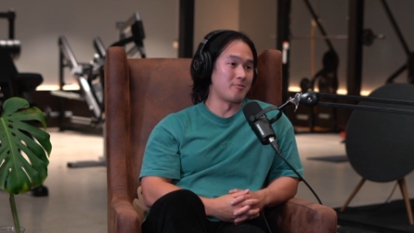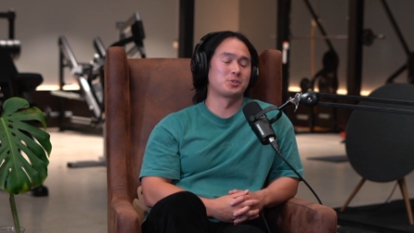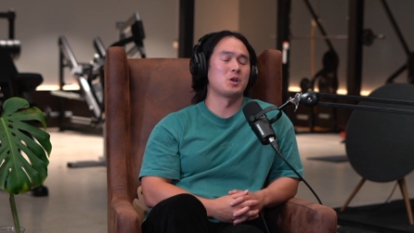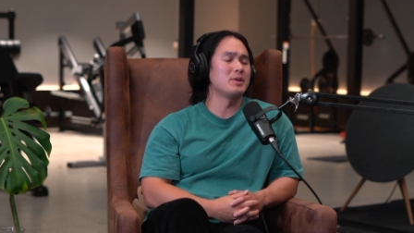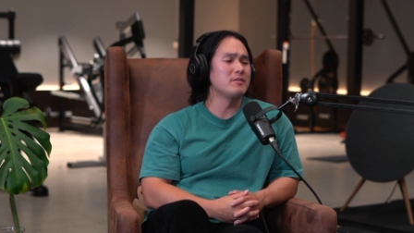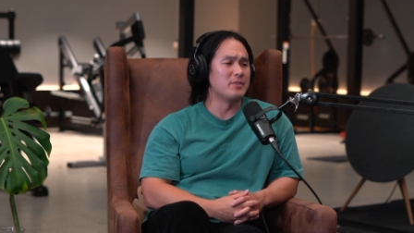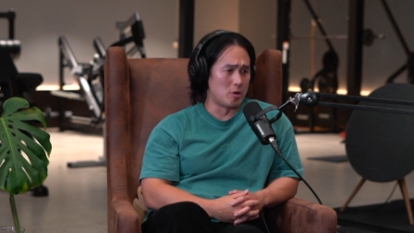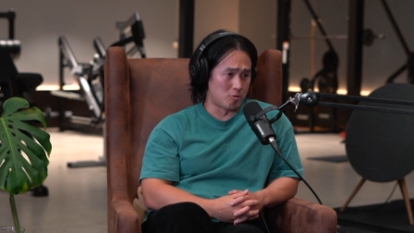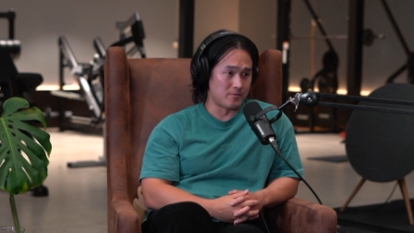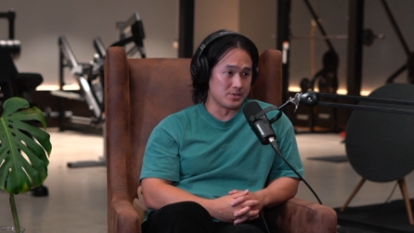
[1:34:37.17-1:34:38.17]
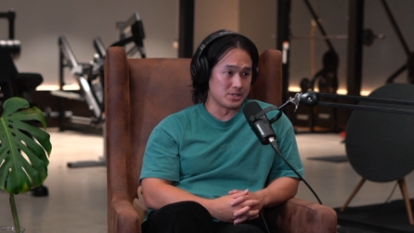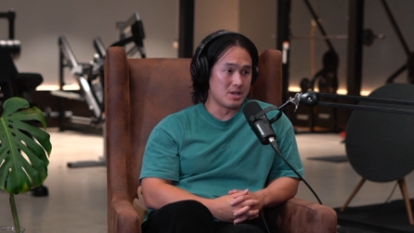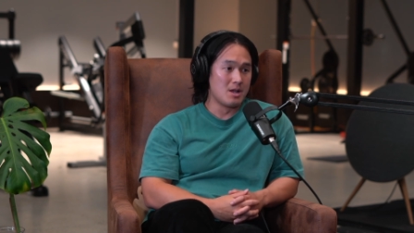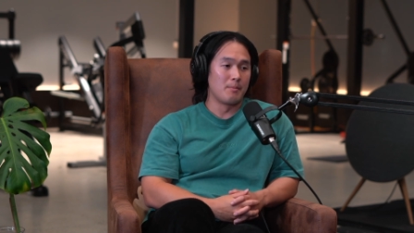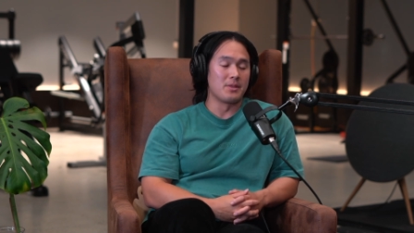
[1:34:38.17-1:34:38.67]
There are so many
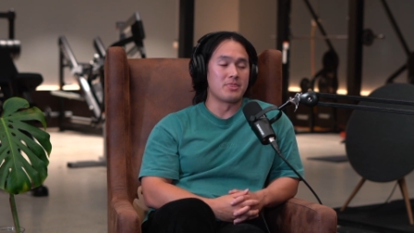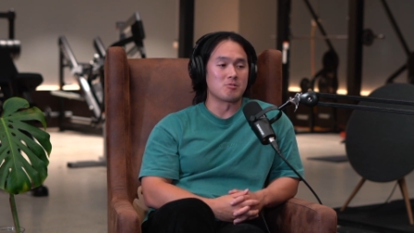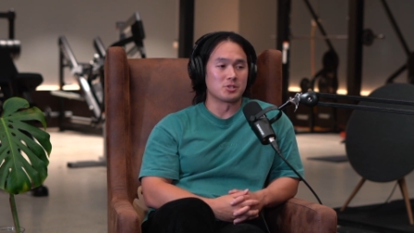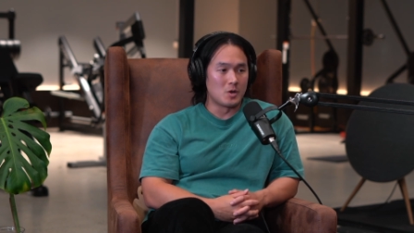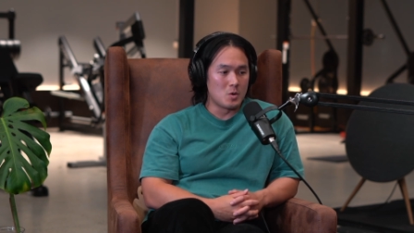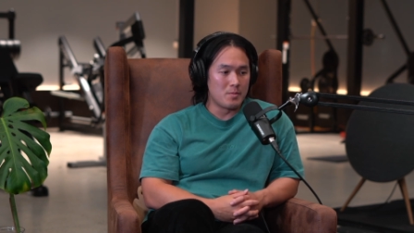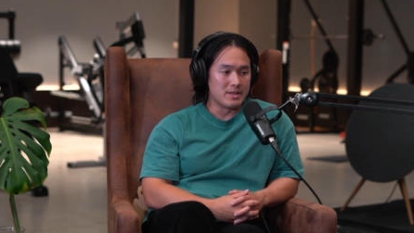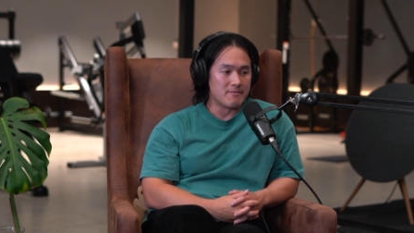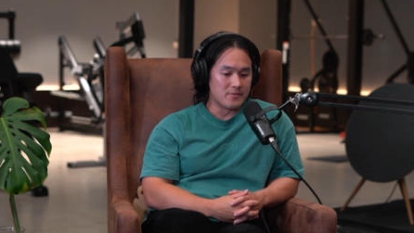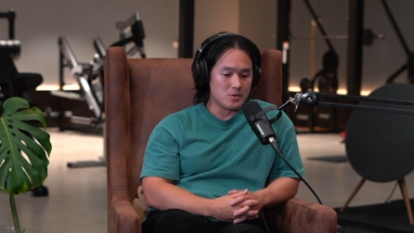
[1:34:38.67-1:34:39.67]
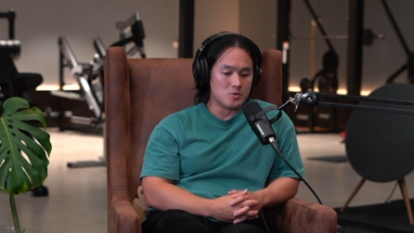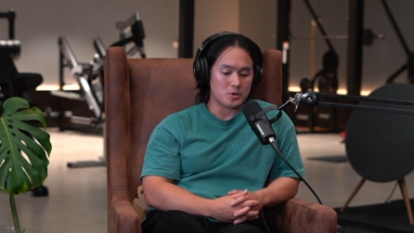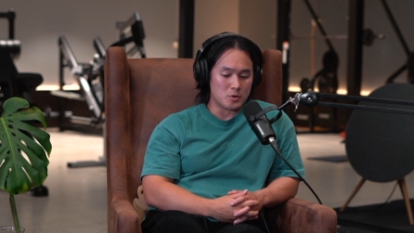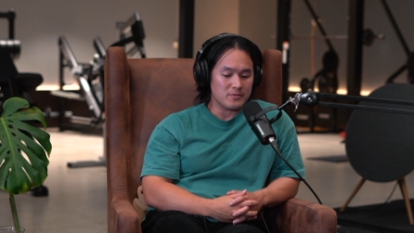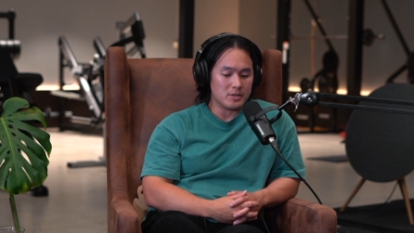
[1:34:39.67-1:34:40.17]
videographers, but there are so many
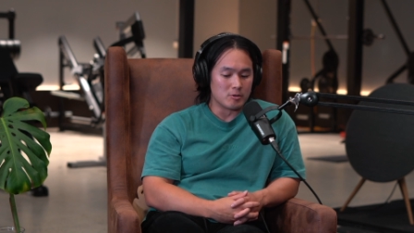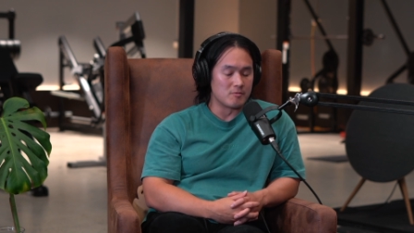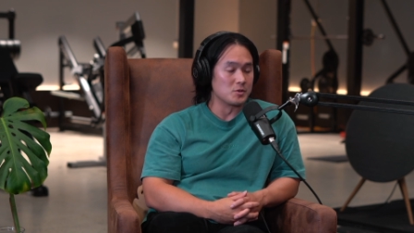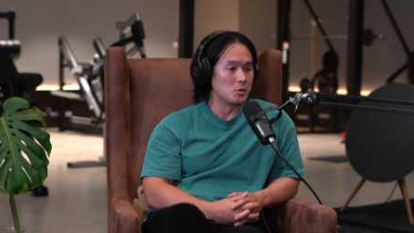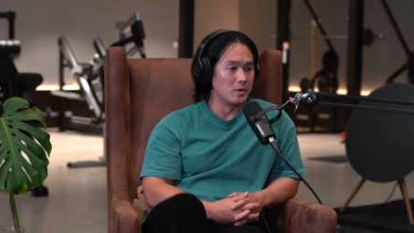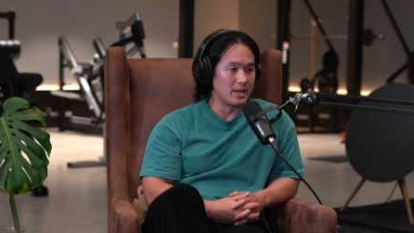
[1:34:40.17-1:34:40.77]
few good videographers,